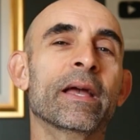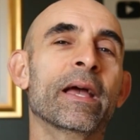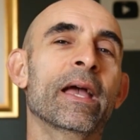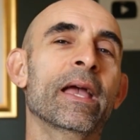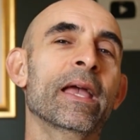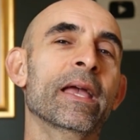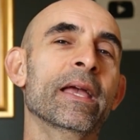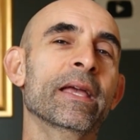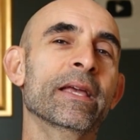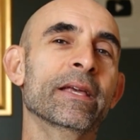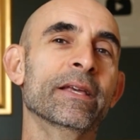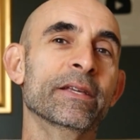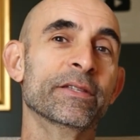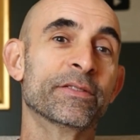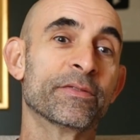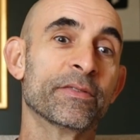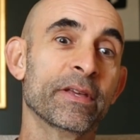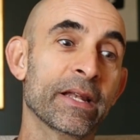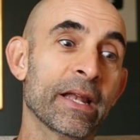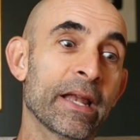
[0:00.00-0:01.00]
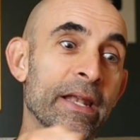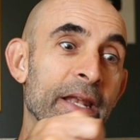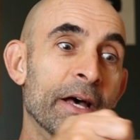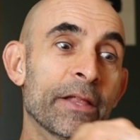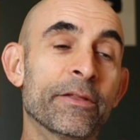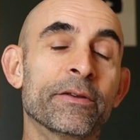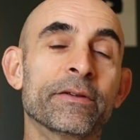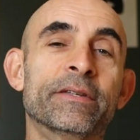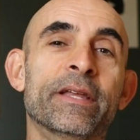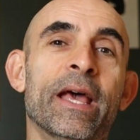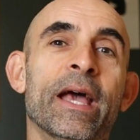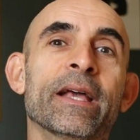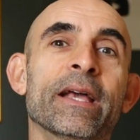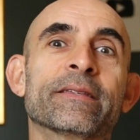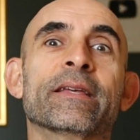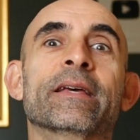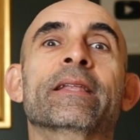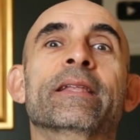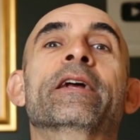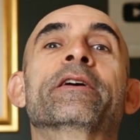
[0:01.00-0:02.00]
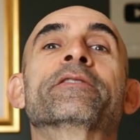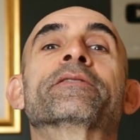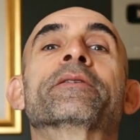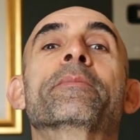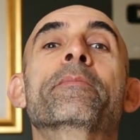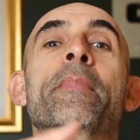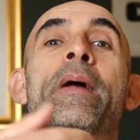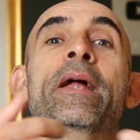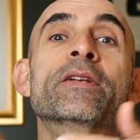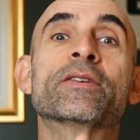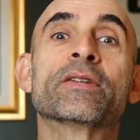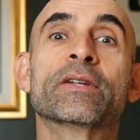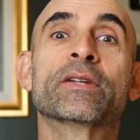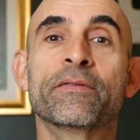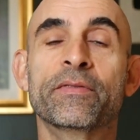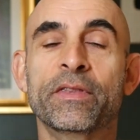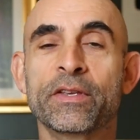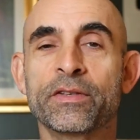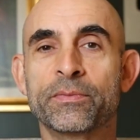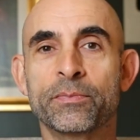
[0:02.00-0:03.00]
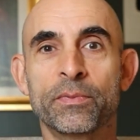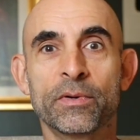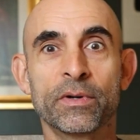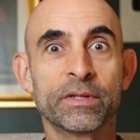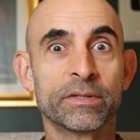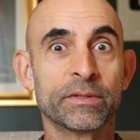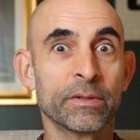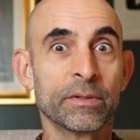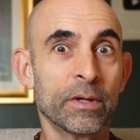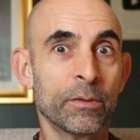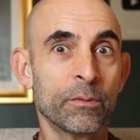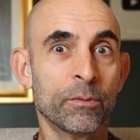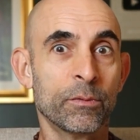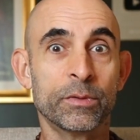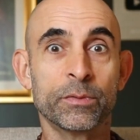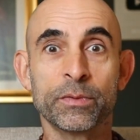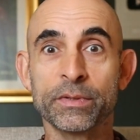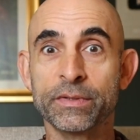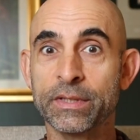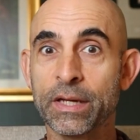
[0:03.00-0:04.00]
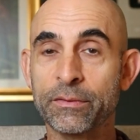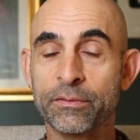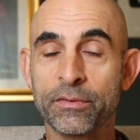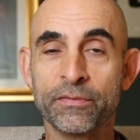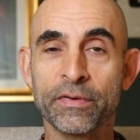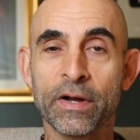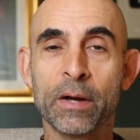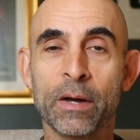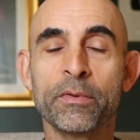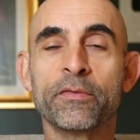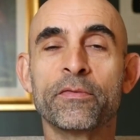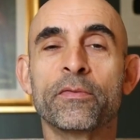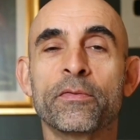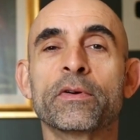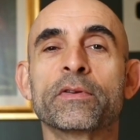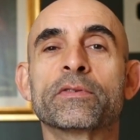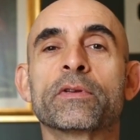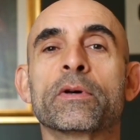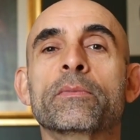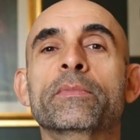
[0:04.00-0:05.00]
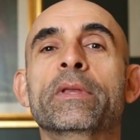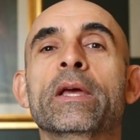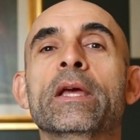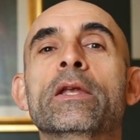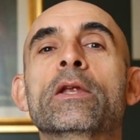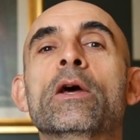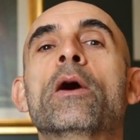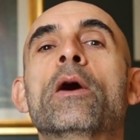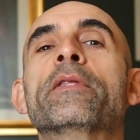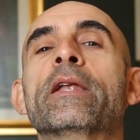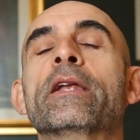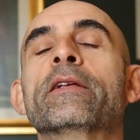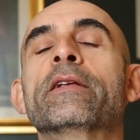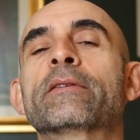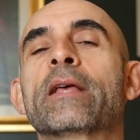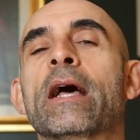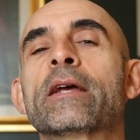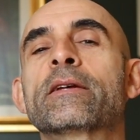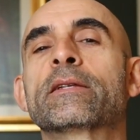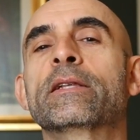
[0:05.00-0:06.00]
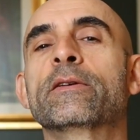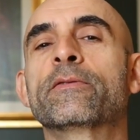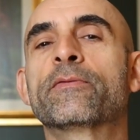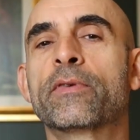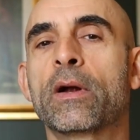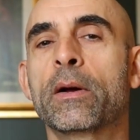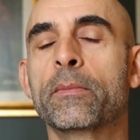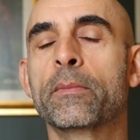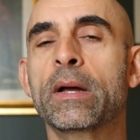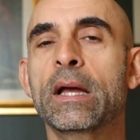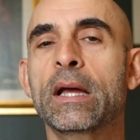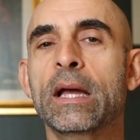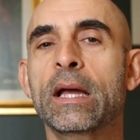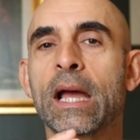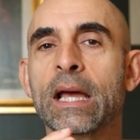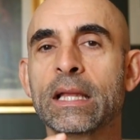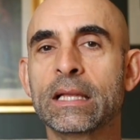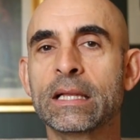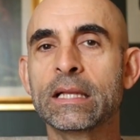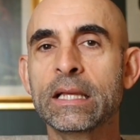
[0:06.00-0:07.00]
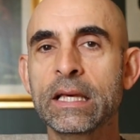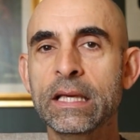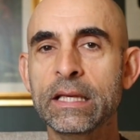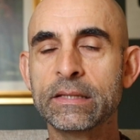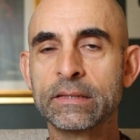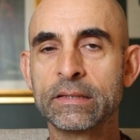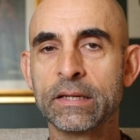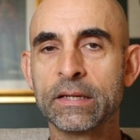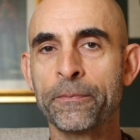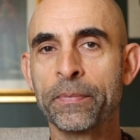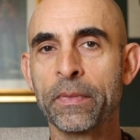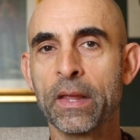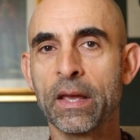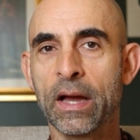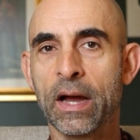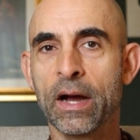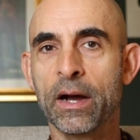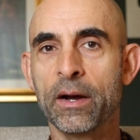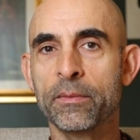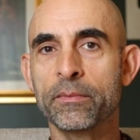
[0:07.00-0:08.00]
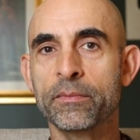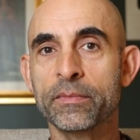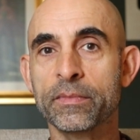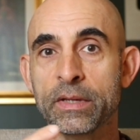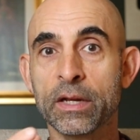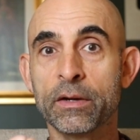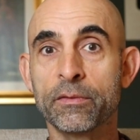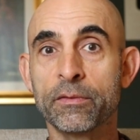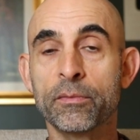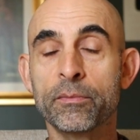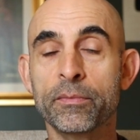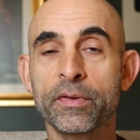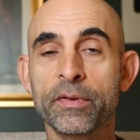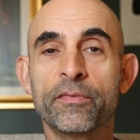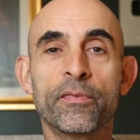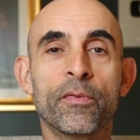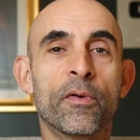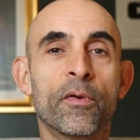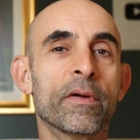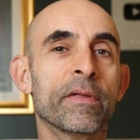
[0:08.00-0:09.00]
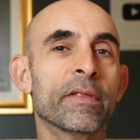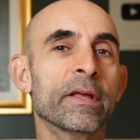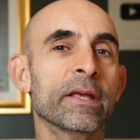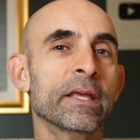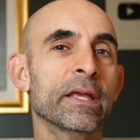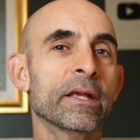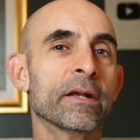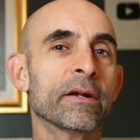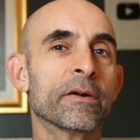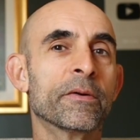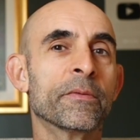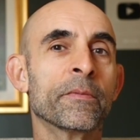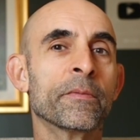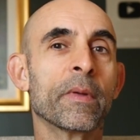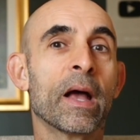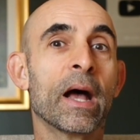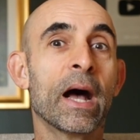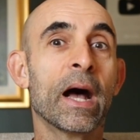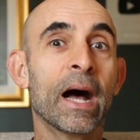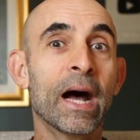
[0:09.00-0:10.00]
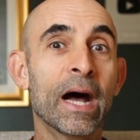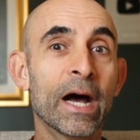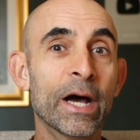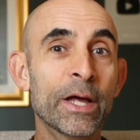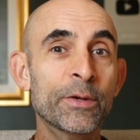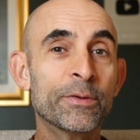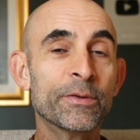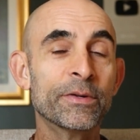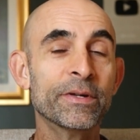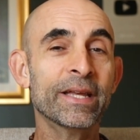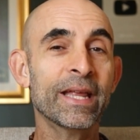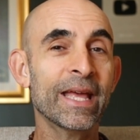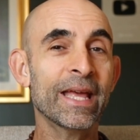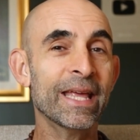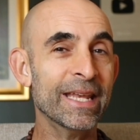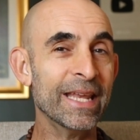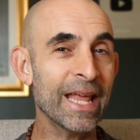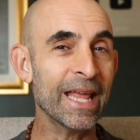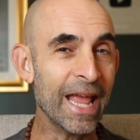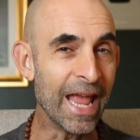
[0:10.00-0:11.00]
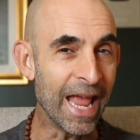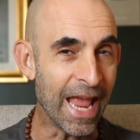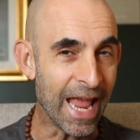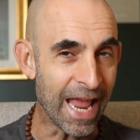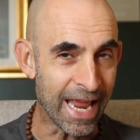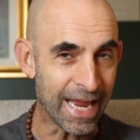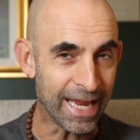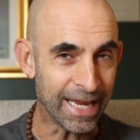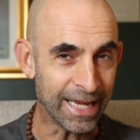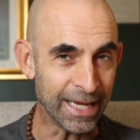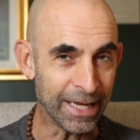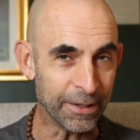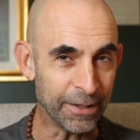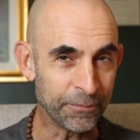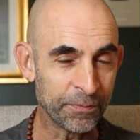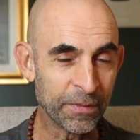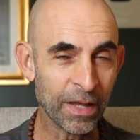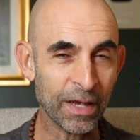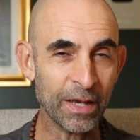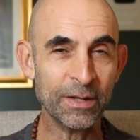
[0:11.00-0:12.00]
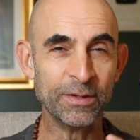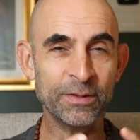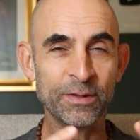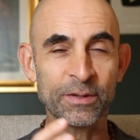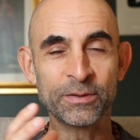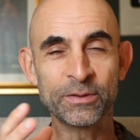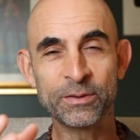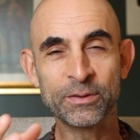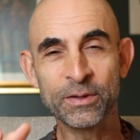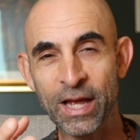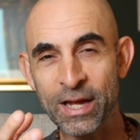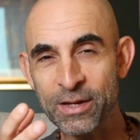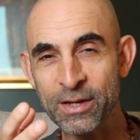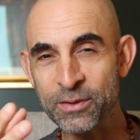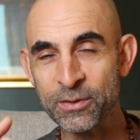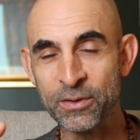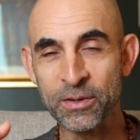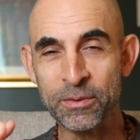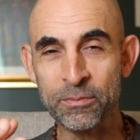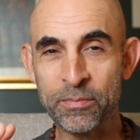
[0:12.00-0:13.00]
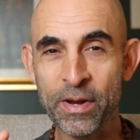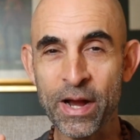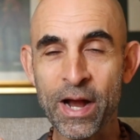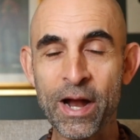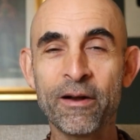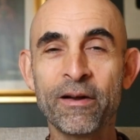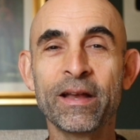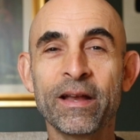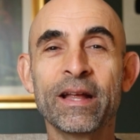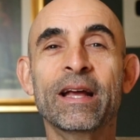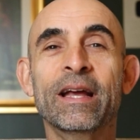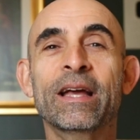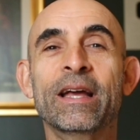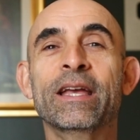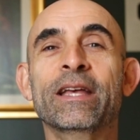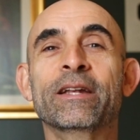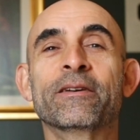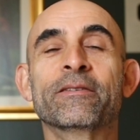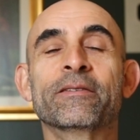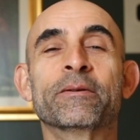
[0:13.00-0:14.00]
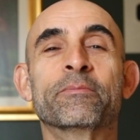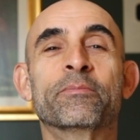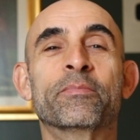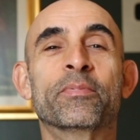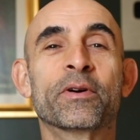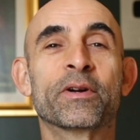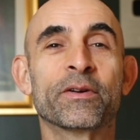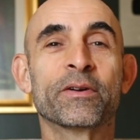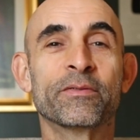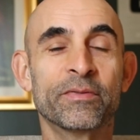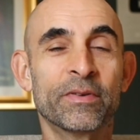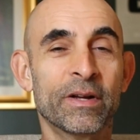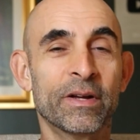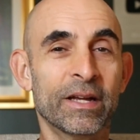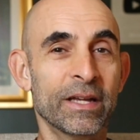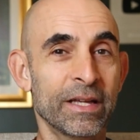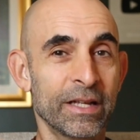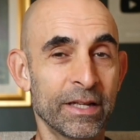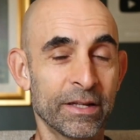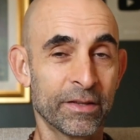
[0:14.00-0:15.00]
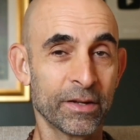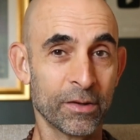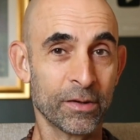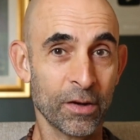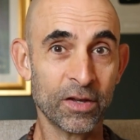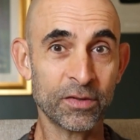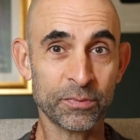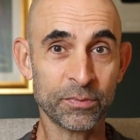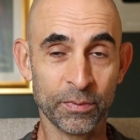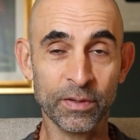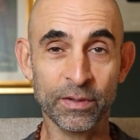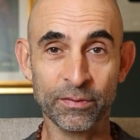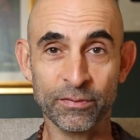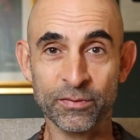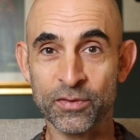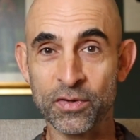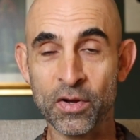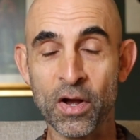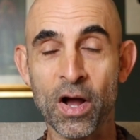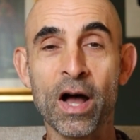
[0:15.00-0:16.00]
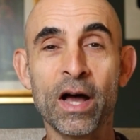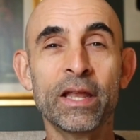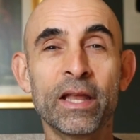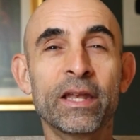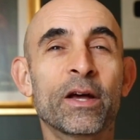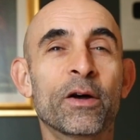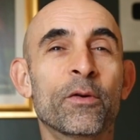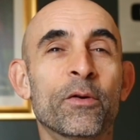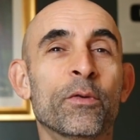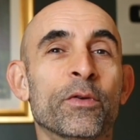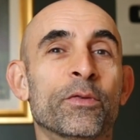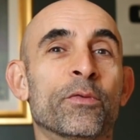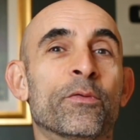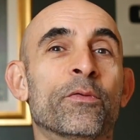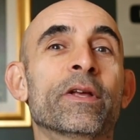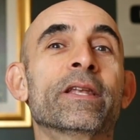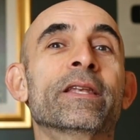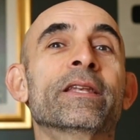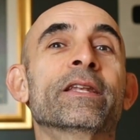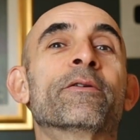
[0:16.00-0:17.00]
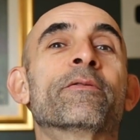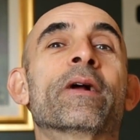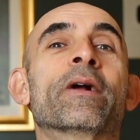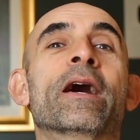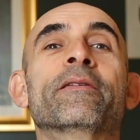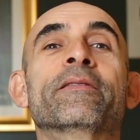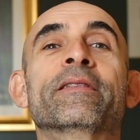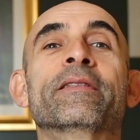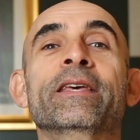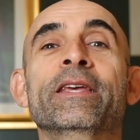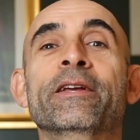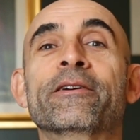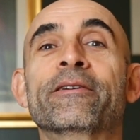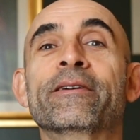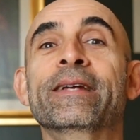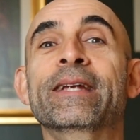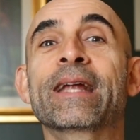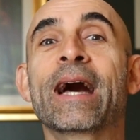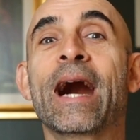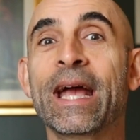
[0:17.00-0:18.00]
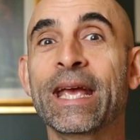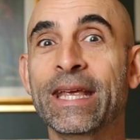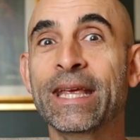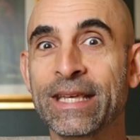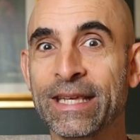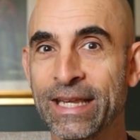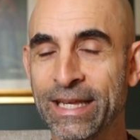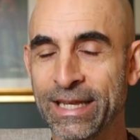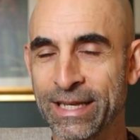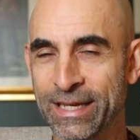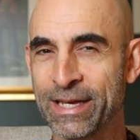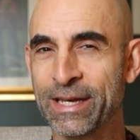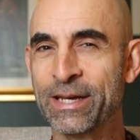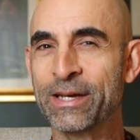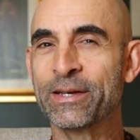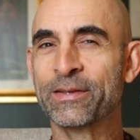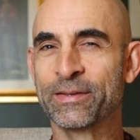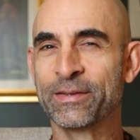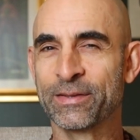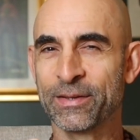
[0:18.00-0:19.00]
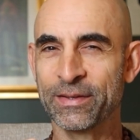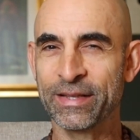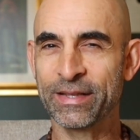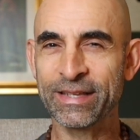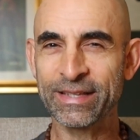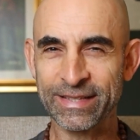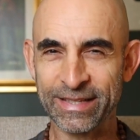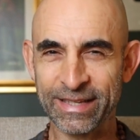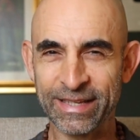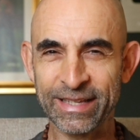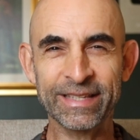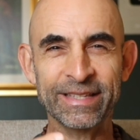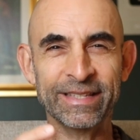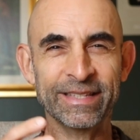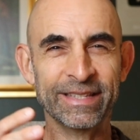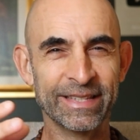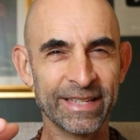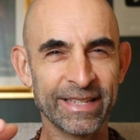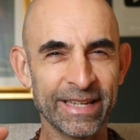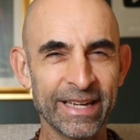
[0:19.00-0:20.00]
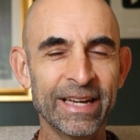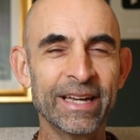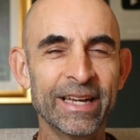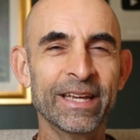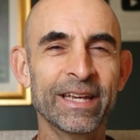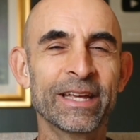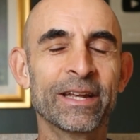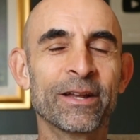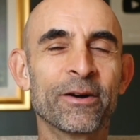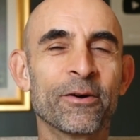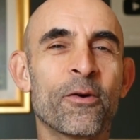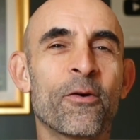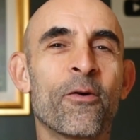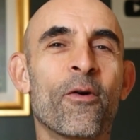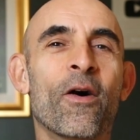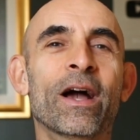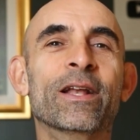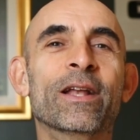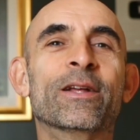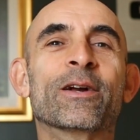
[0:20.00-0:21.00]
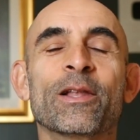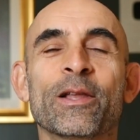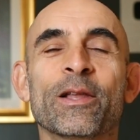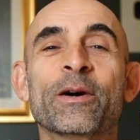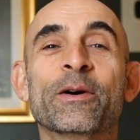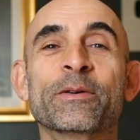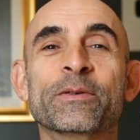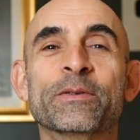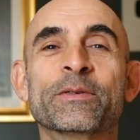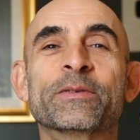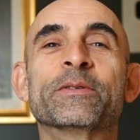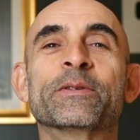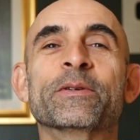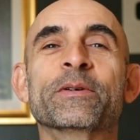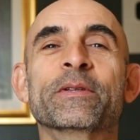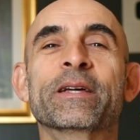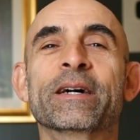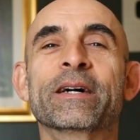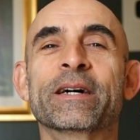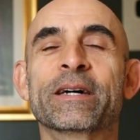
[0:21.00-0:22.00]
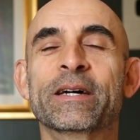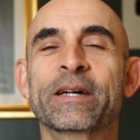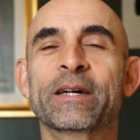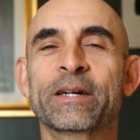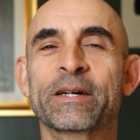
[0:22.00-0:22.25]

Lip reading: it's in another text. There's a mention of this book, which was never found before. So they know that it's actually from at least, from before the year 180. Just to get you a bearing, the book of, the Gospel of John was written around the year 90. So this is, quite close to the